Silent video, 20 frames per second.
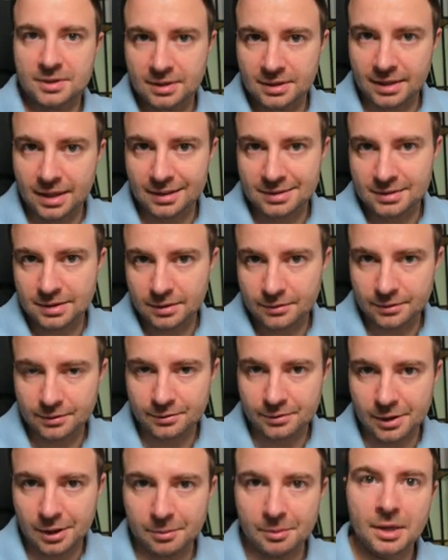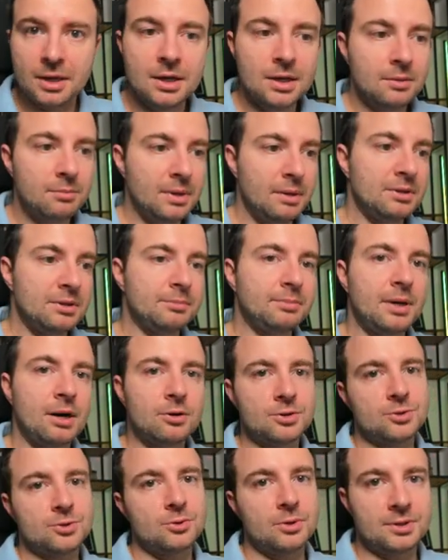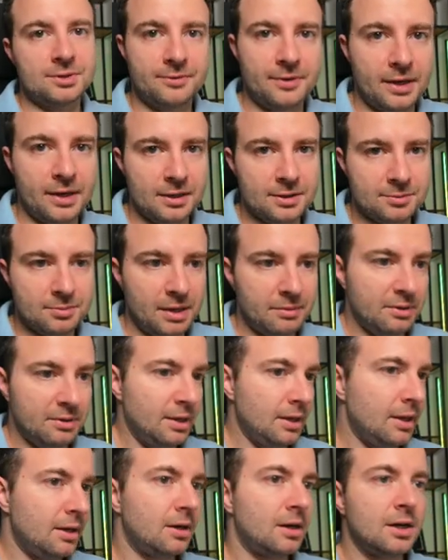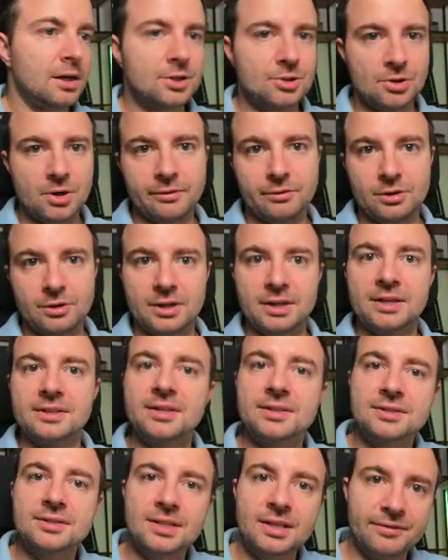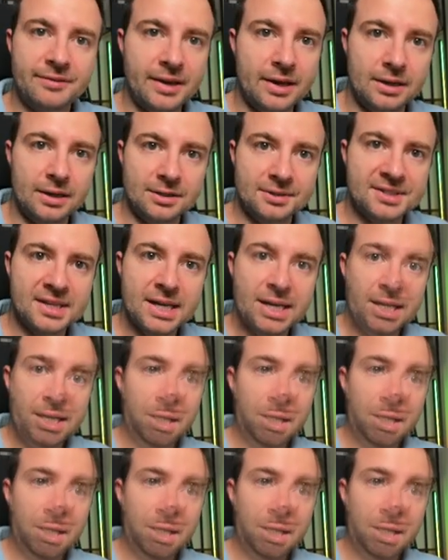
in that server farm, maybe the power source fails, maybe a hard drive or an SSD fails.